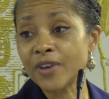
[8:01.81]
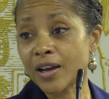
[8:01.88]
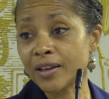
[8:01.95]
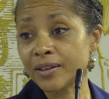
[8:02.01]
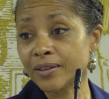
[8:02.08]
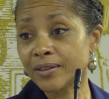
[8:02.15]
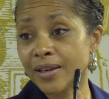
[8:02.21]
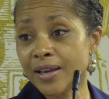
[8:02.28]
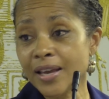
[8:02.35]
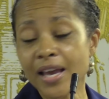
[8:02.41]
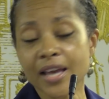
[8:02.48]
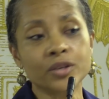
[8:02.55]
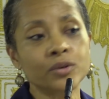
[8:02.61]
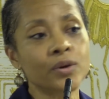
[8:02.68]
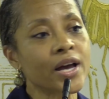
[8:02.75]
fun.
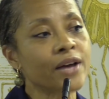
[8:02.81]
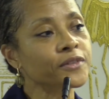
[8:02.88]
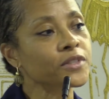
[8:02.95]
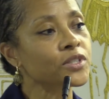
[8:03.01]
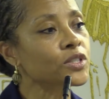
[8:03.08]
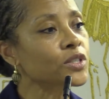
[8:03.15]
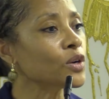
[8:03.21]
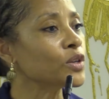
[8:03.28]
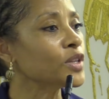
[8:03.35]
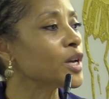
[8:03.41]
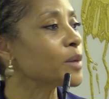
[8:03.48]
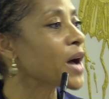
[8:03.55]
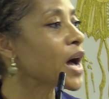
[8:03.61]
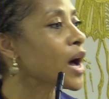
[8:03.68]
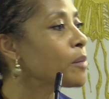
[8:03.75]
And you have to show
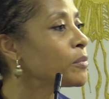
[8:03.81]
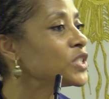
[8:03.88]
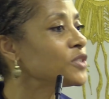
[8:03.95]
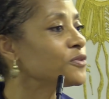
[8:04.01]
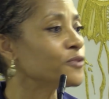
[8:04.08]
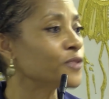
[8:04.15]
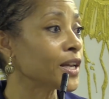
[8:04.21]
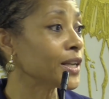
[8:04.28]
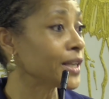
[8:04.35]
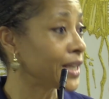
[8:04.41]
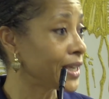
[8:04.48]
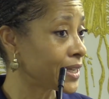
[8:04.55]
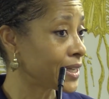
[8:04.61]
them how much fun it